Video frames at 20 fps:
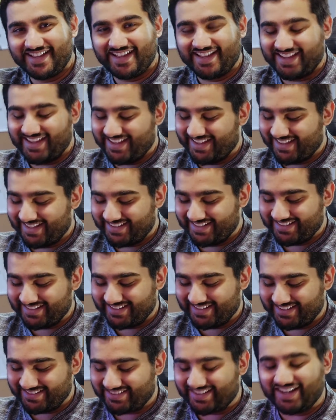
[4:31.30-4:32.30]
And
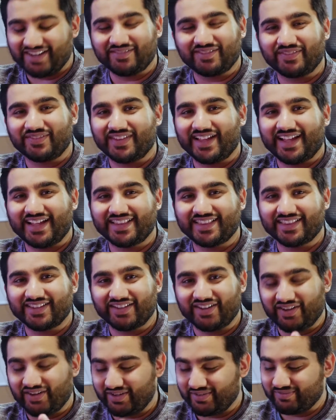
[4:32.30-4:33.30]
aside from that, the
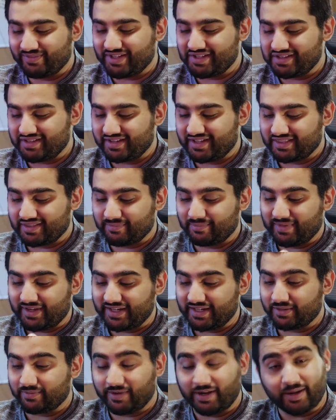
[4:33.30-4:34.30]
arm lets you get the
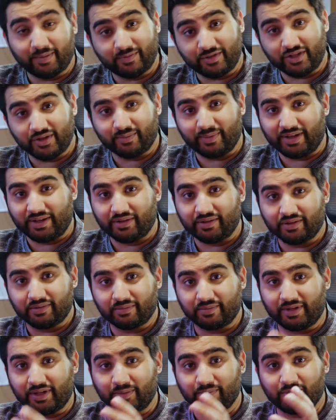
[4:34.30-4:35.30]
mic right up to your mouth
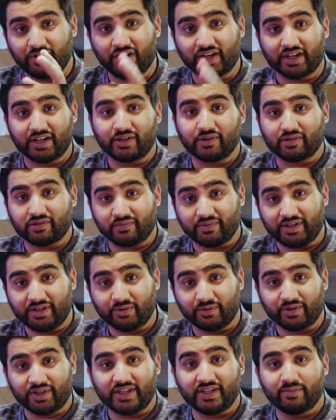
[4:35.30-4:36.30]
without blocking your screen
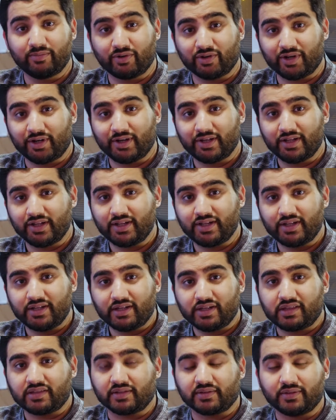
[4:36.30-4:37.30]
or keyboard,
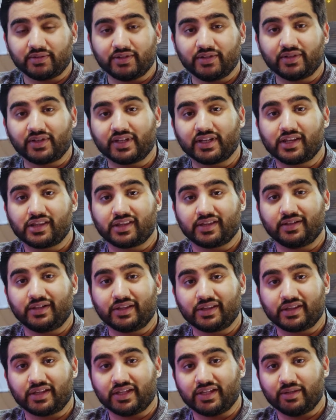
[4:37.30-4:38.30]
so you can still
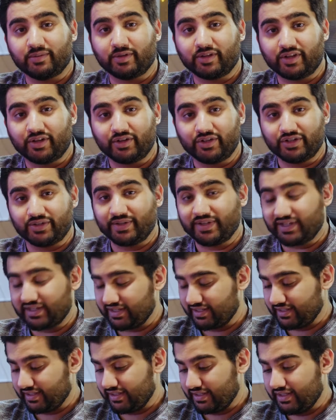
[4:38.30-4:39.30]
see what you're doing
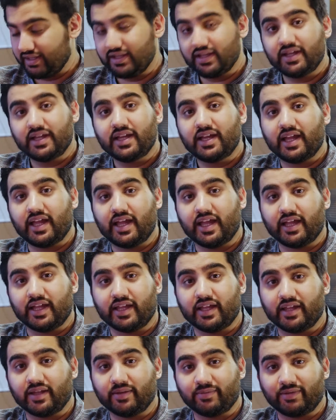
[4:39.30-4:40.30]

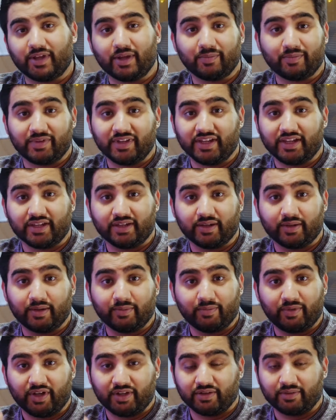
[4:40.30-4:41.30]
without being
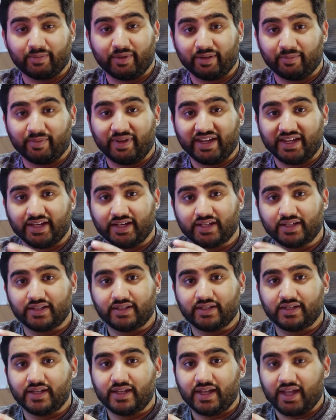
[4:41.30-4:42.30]
bothered by the mic.
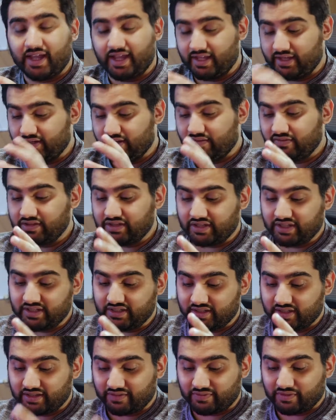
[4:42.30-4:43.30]
And obviously it
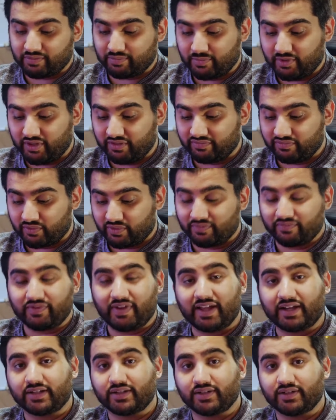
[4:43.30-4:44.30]
does have a small form
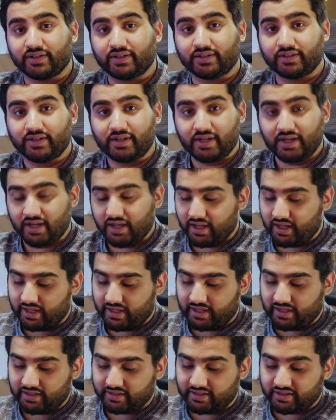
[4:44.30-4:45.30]
factor
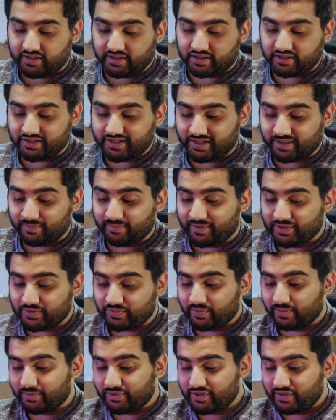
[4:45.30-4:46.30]
that doesn't take up much
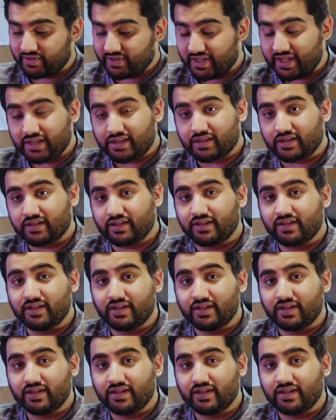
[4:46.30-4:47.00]
room on your desk.